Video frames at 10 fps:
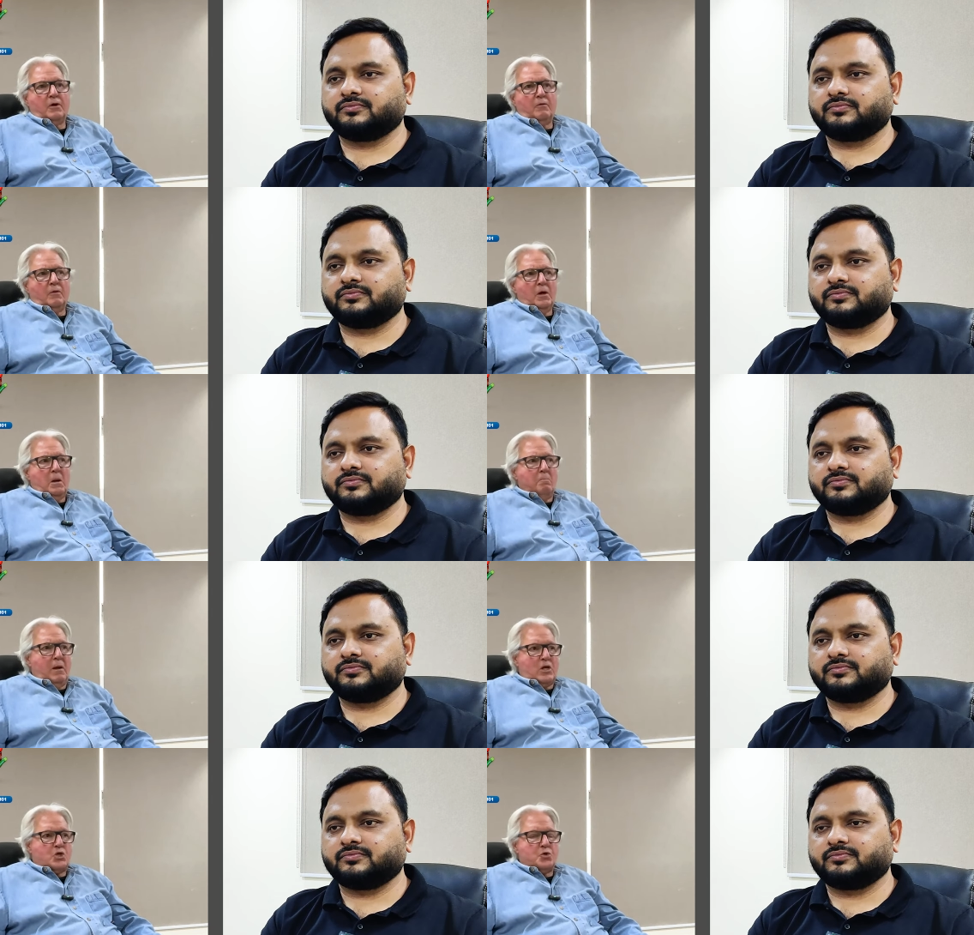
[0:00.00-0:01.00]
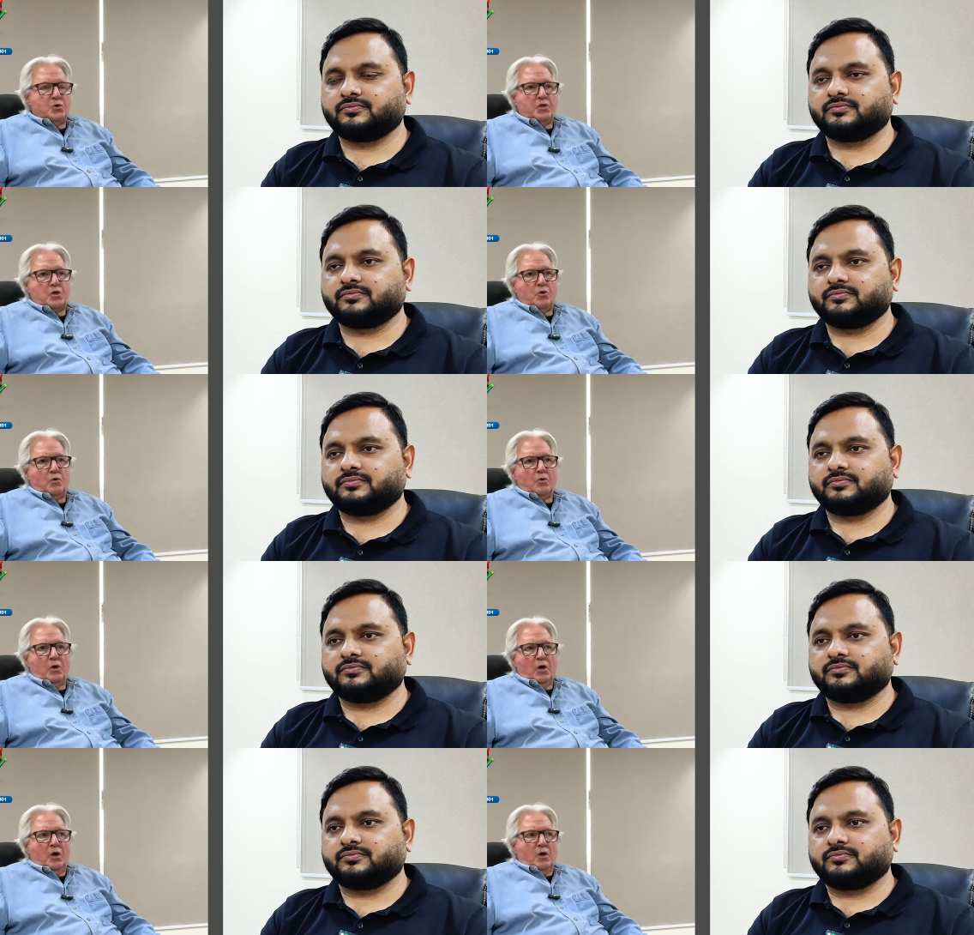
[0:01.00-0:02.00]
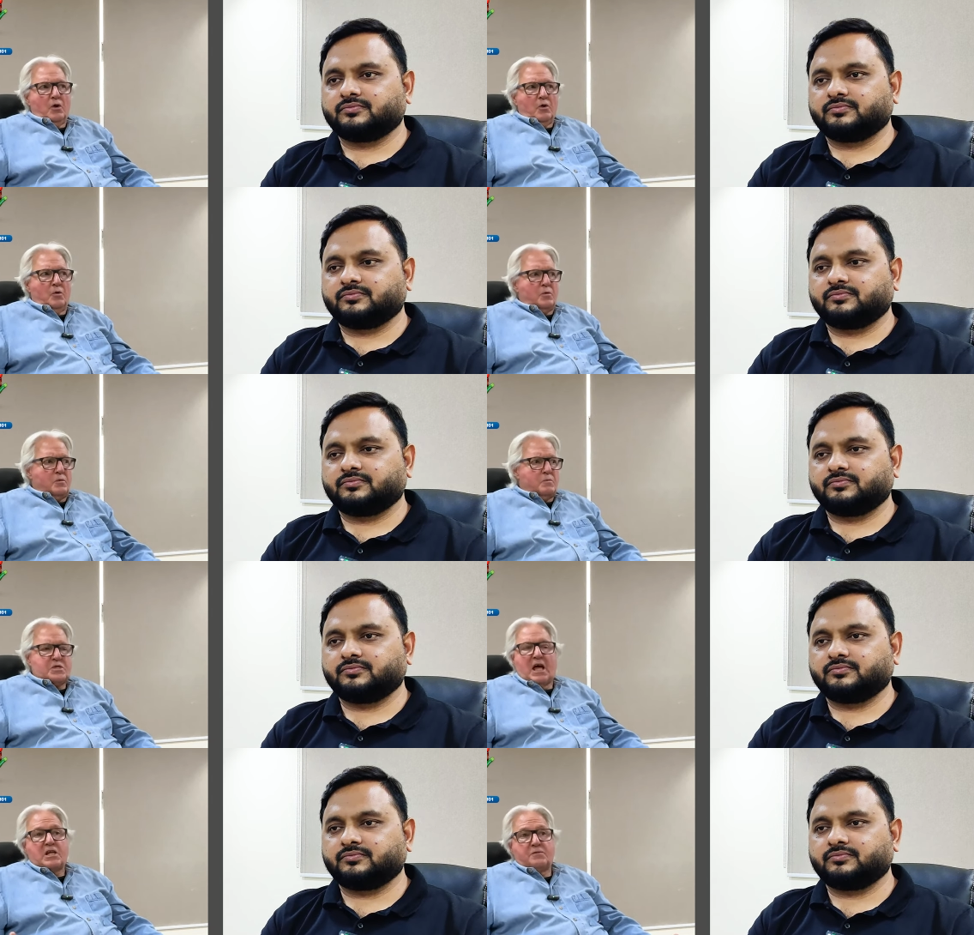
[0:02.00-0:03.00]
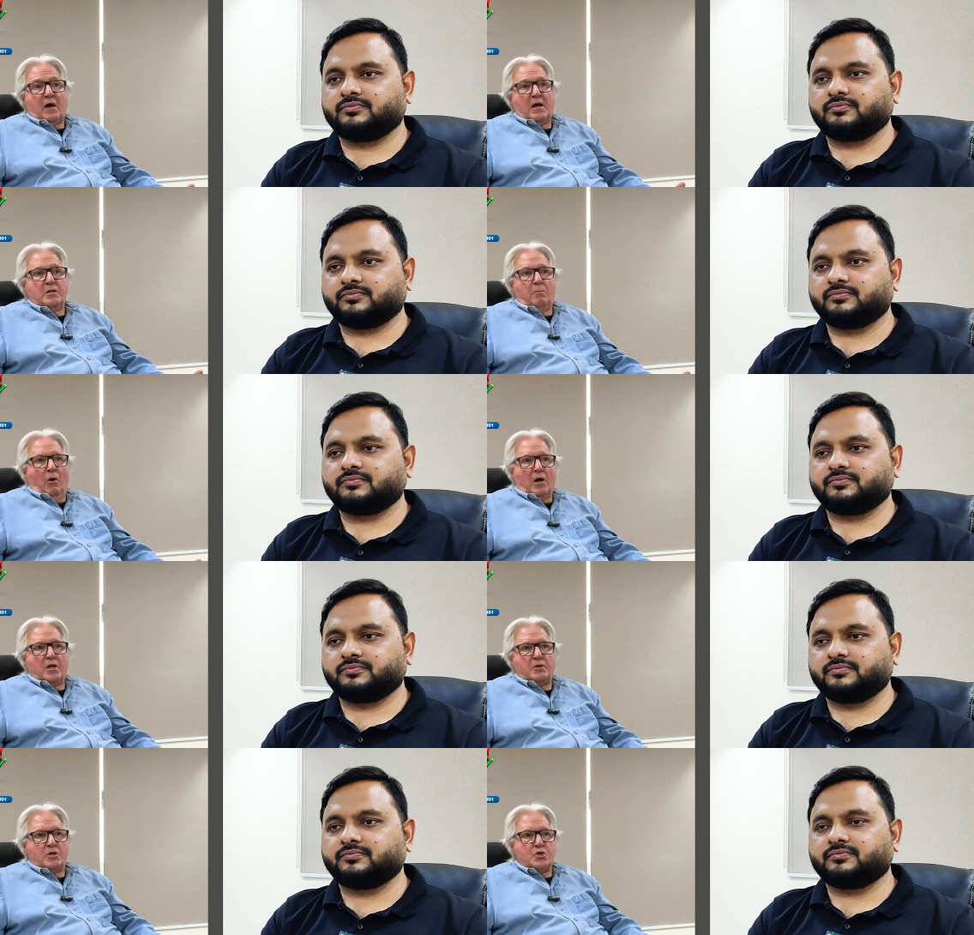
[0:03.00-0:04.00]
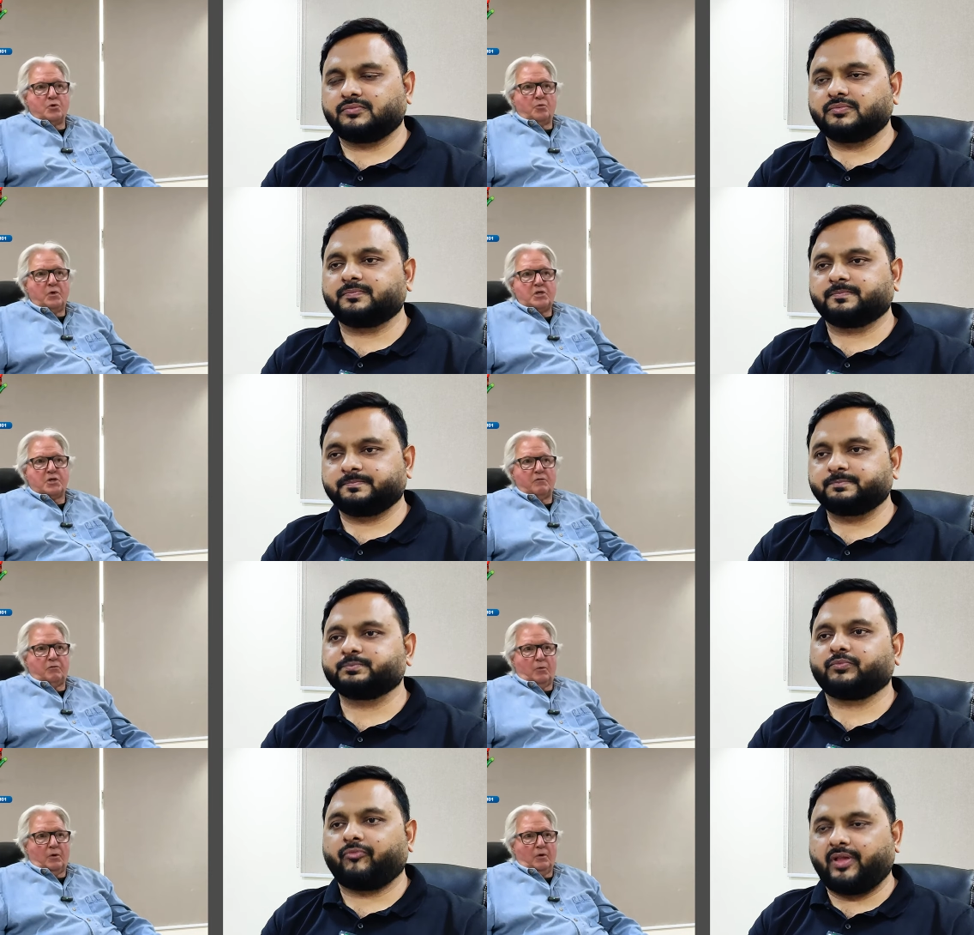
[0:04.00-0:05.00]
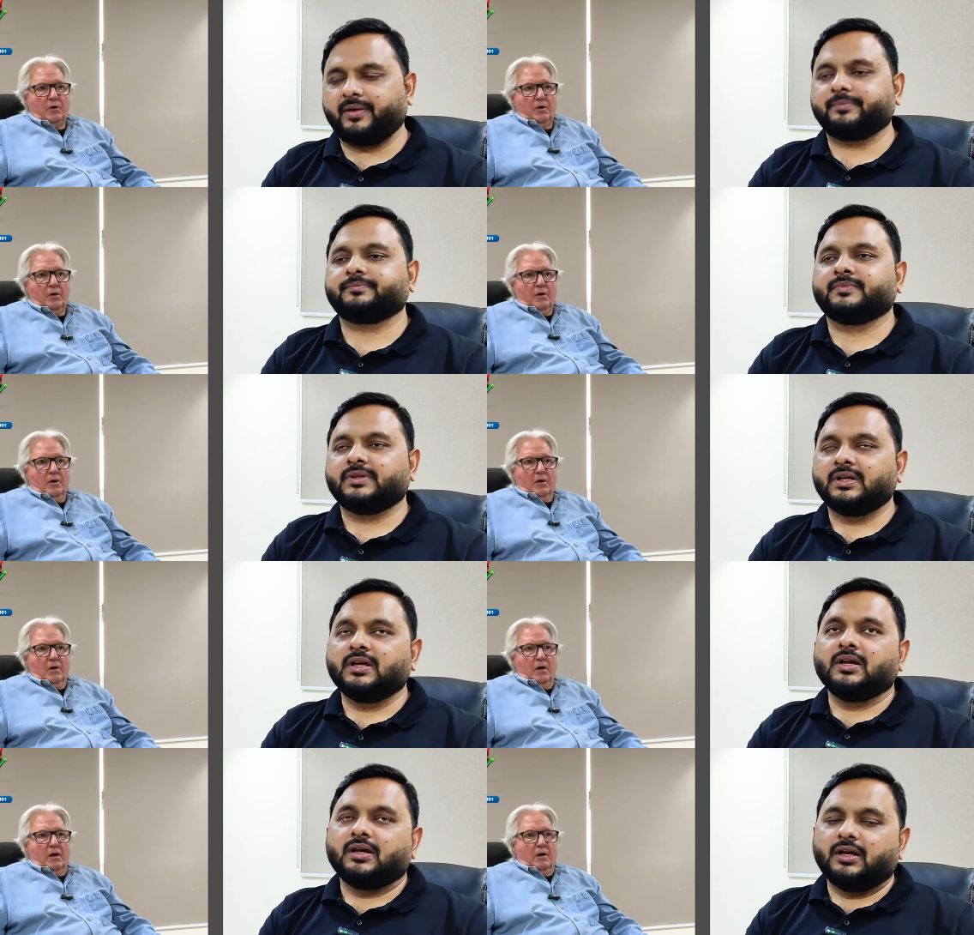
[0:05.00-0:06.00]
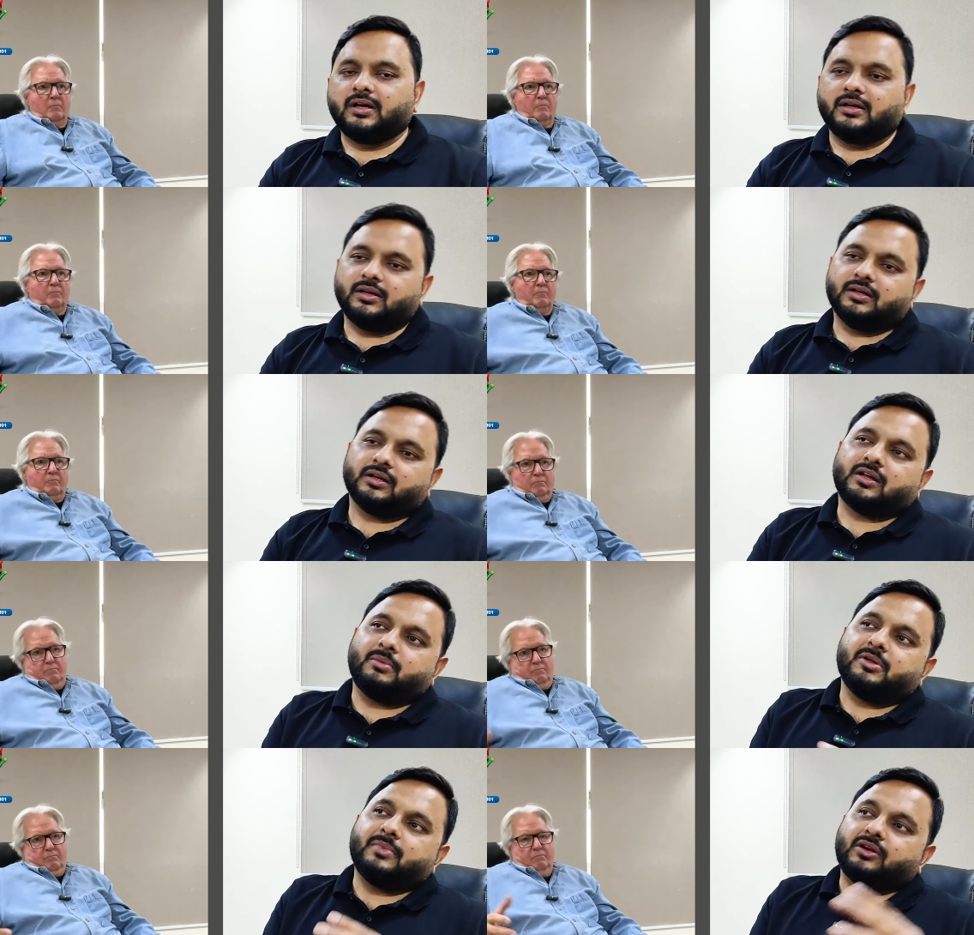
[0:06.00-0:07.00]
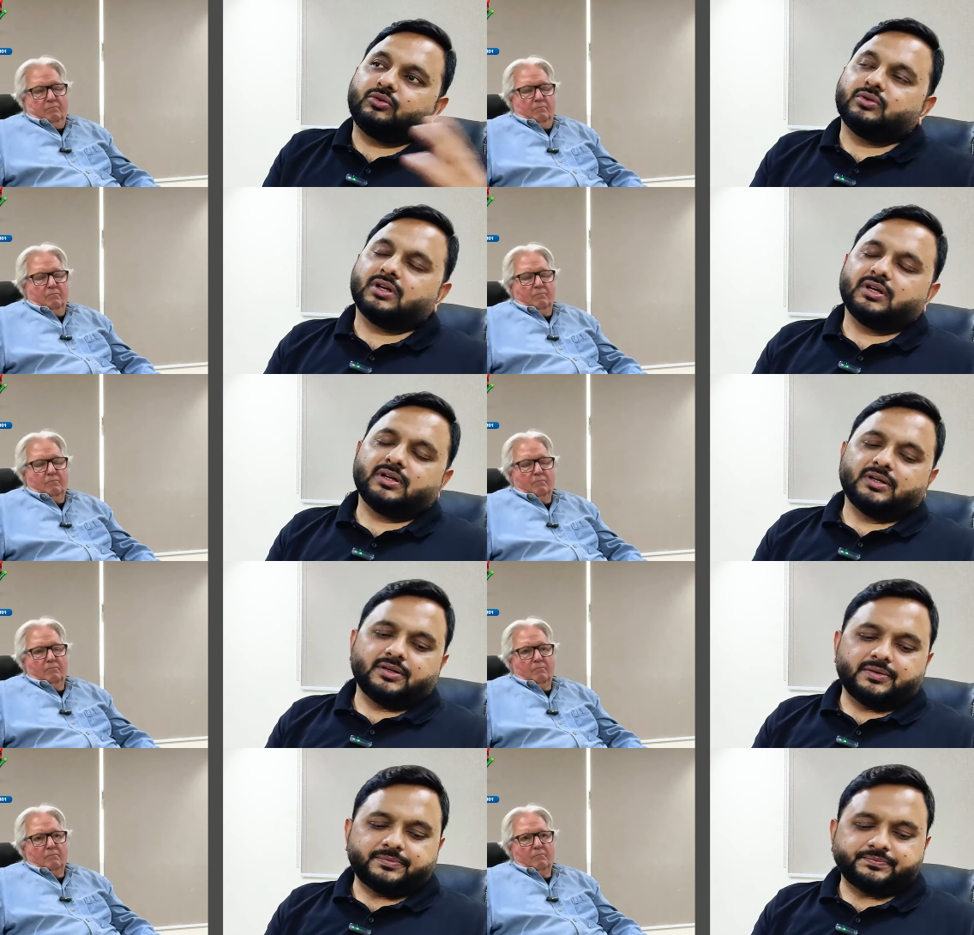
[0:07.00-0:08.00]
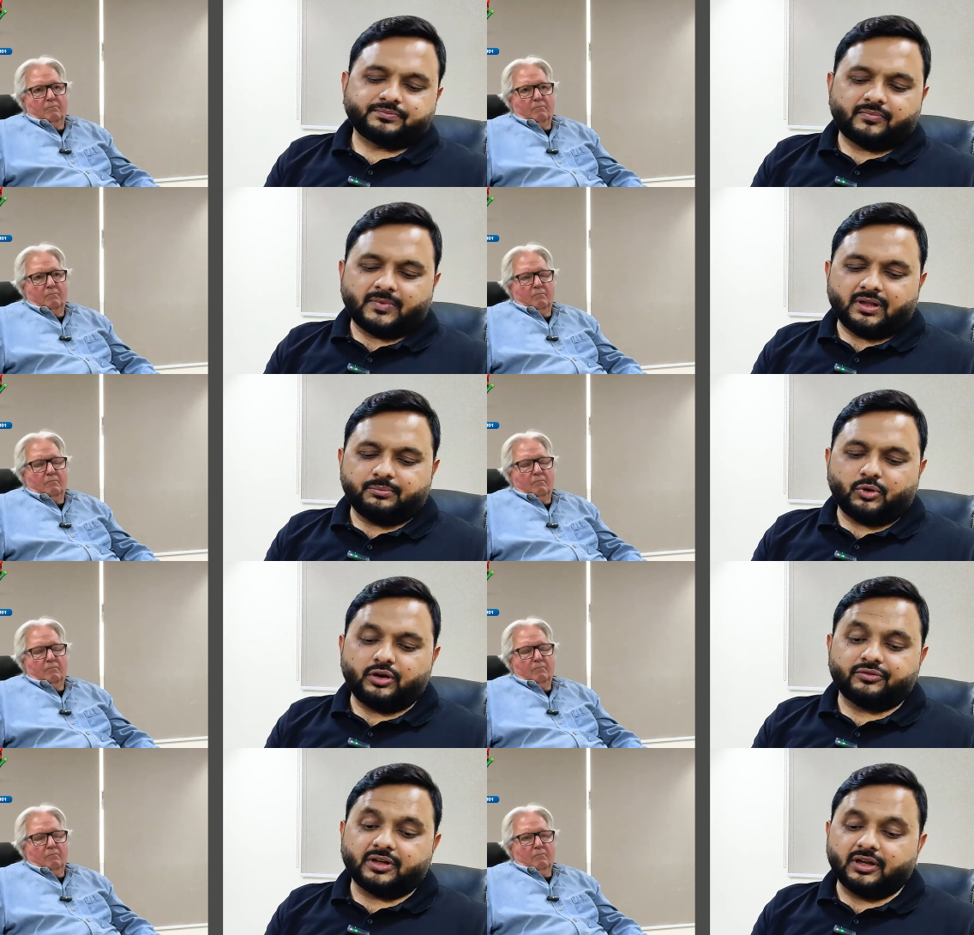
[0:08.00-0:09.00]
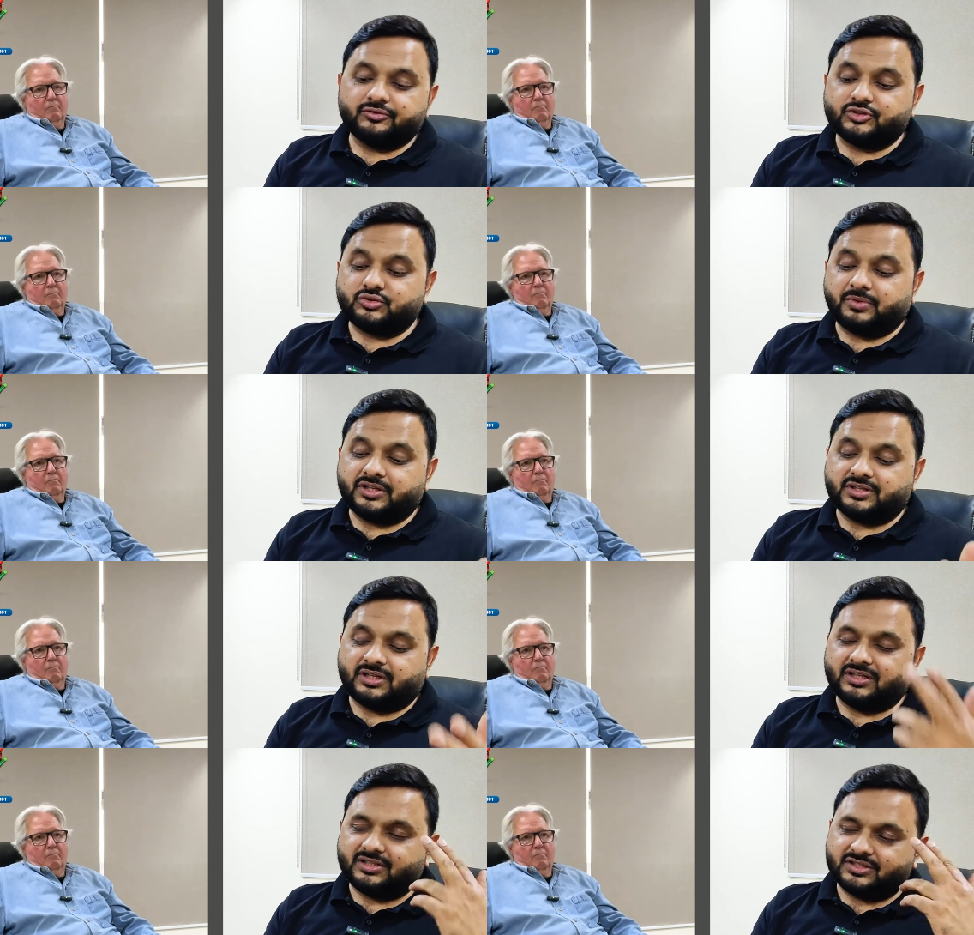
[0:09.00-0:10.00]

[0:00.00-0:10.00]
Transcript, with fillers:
Speaker 1: to make sure that you're you're satisfying the market that you're reaching for.
Speaker 2: Yeah. Um, Coming back to the point of the gloves which you mentioned, I